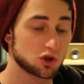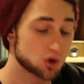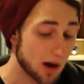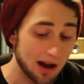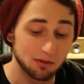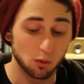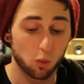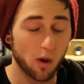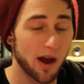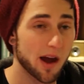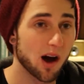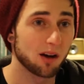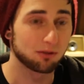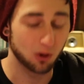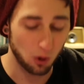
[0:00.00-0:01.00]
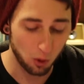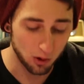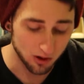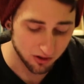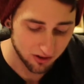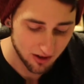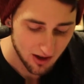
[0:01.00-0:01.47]
driving way off
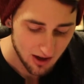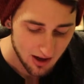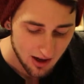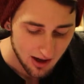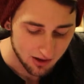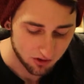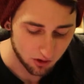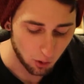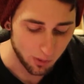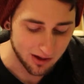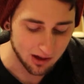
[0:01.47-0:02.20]
course. And so we